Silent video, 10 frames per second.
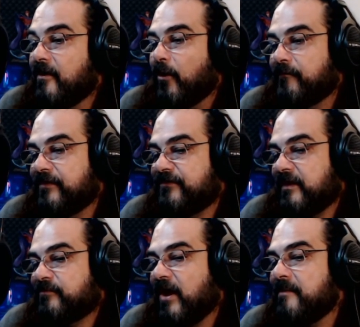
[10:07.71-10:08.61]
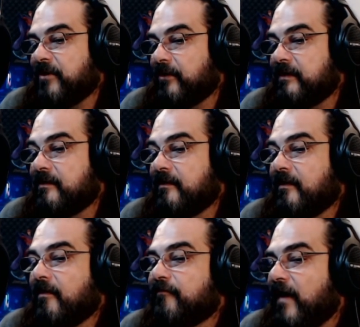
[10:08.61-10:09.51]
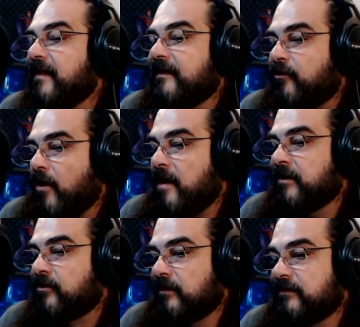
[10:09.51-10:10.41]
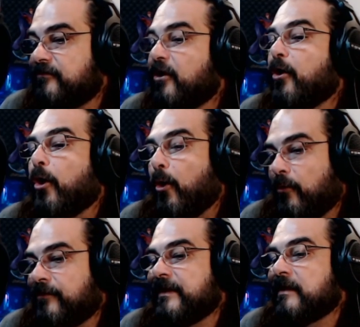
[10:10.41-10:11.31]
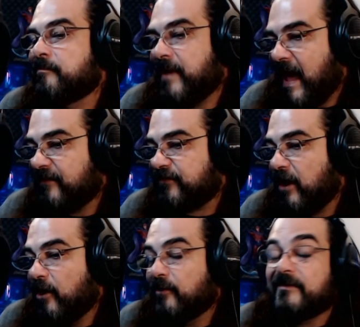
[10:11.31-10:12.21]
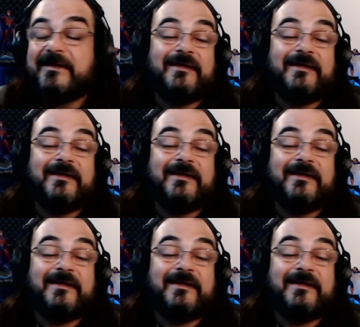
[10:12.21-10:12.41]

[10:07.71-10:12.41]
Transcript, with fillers: Over the same time period, violent crime increased only in Pasco.